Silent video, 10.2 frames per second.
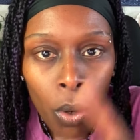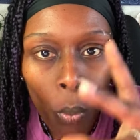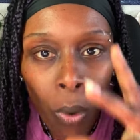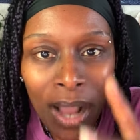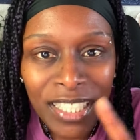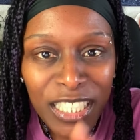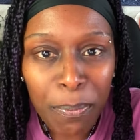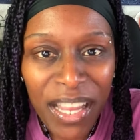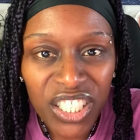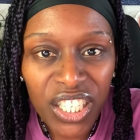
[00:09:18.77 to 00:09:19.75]
where I just
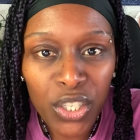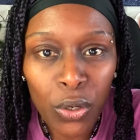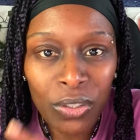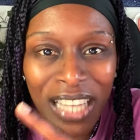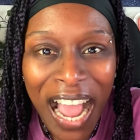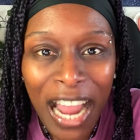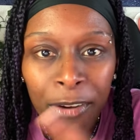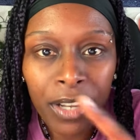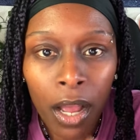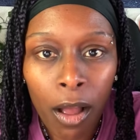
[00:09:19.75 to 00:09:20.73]
mentioned you're
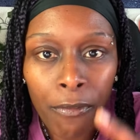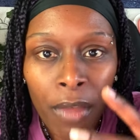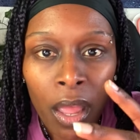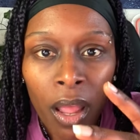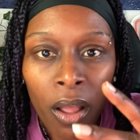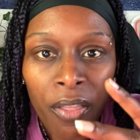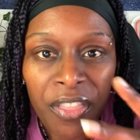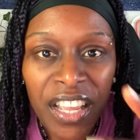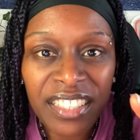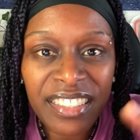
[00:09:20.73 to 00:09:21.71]
tired of
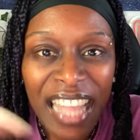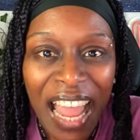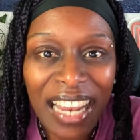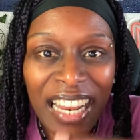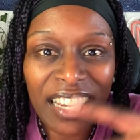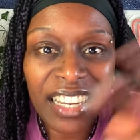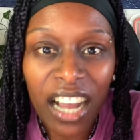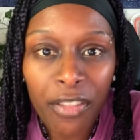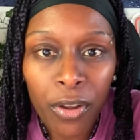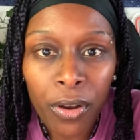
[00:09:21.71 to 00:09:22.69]
this, that, and the
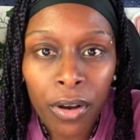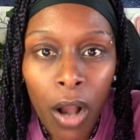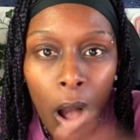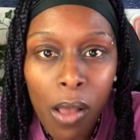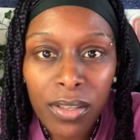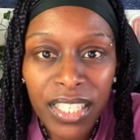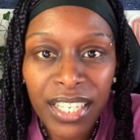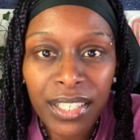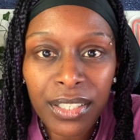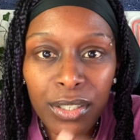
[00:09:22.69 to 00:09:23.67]
other
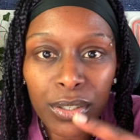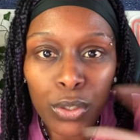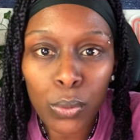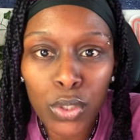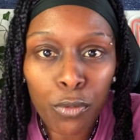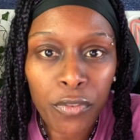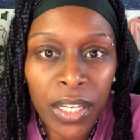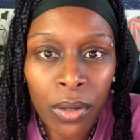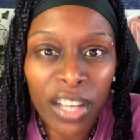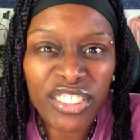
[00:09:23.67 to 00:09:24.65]
causing you to
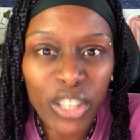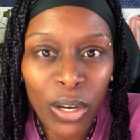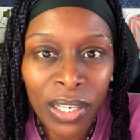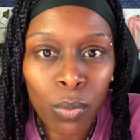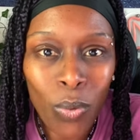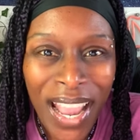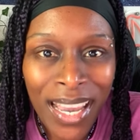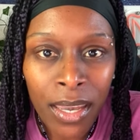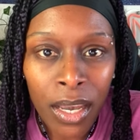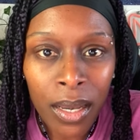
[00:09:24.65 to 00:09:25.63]
feel a certain
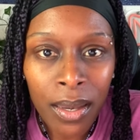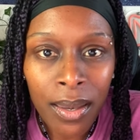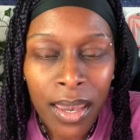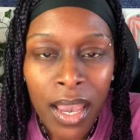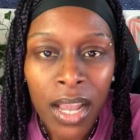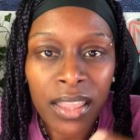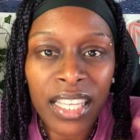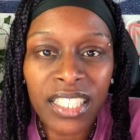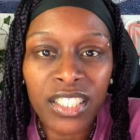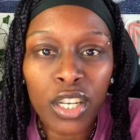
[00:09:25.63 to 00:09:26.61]
way.
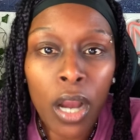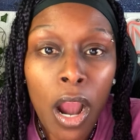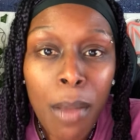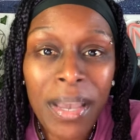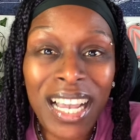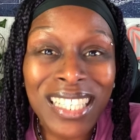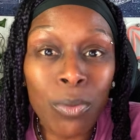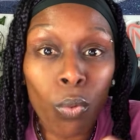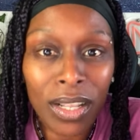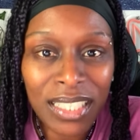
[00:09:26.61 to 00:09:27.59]
This is occurring because,
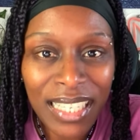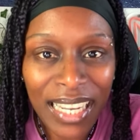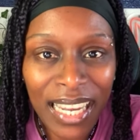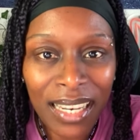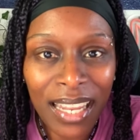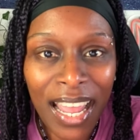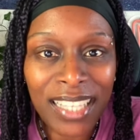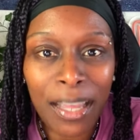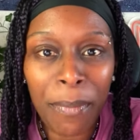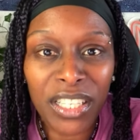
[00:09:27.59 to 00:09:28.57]
once again,
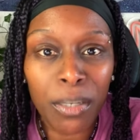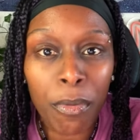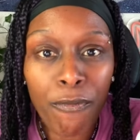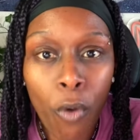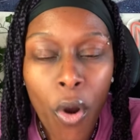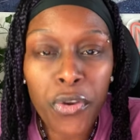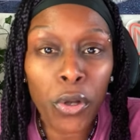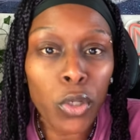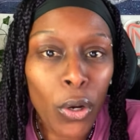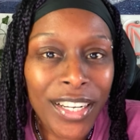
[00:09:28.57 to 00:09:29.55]
as I mentioned before,
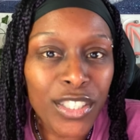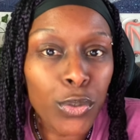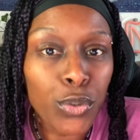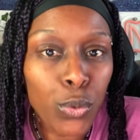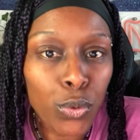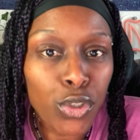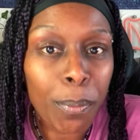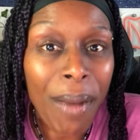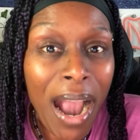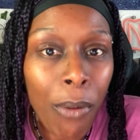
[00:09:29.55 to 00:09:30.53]
you're learning to use your
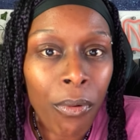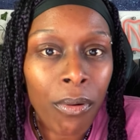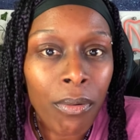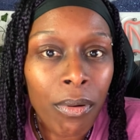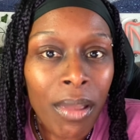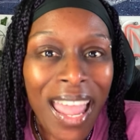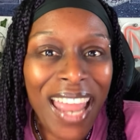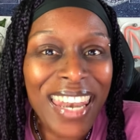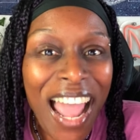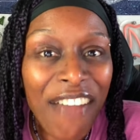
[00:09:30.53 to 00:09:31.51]
power
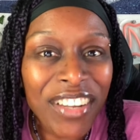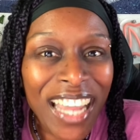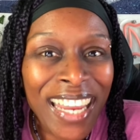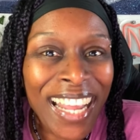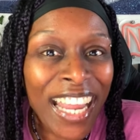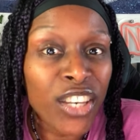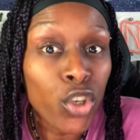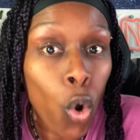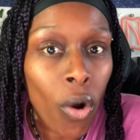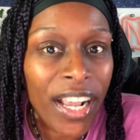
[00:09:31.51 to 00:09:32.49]
and navigate in
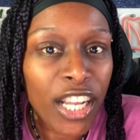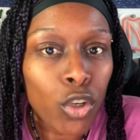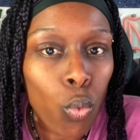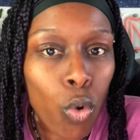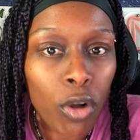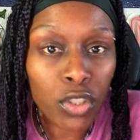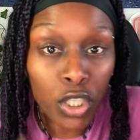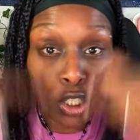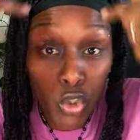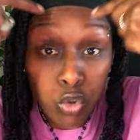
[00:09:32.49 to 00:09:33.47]
your inner world to
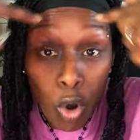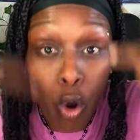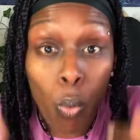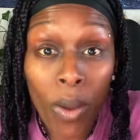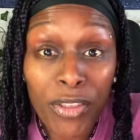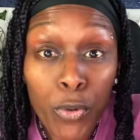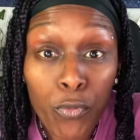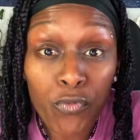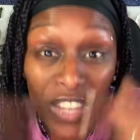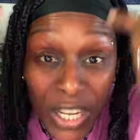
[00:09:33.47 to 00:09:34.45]
control what you
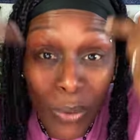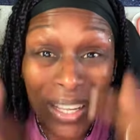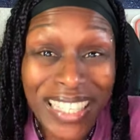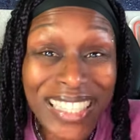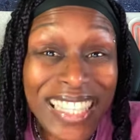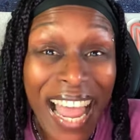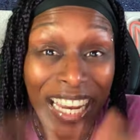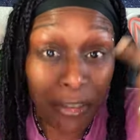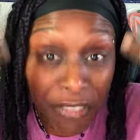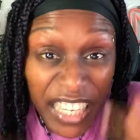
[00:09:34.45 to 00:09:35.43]
feel
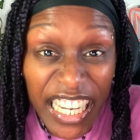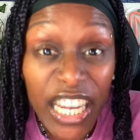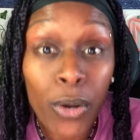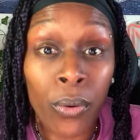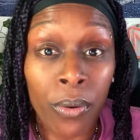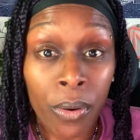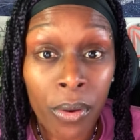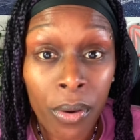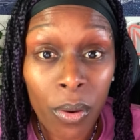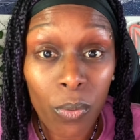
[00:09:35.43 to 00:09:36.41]
inside of here,
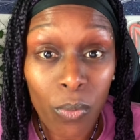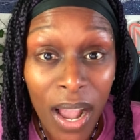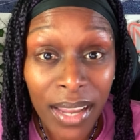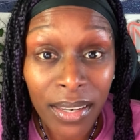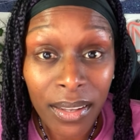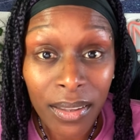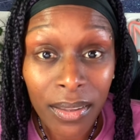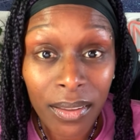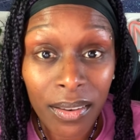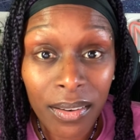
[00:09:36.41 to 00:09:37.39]
right?
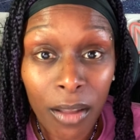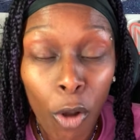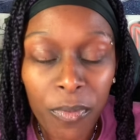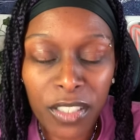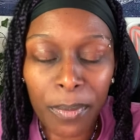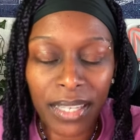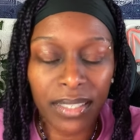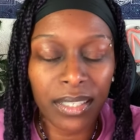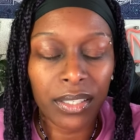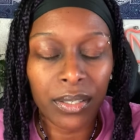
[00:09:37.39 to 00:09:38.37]
I hope this makes
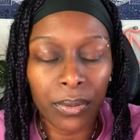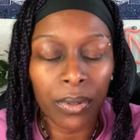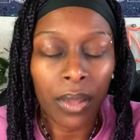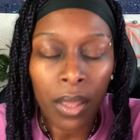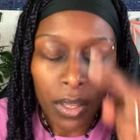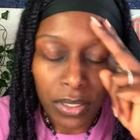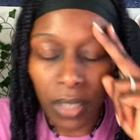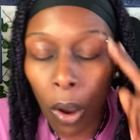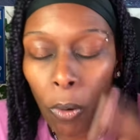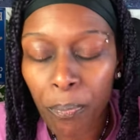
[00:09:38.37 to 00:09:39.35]
sense to you.
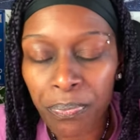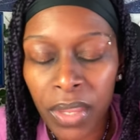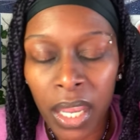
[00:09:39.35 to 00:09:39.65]
So,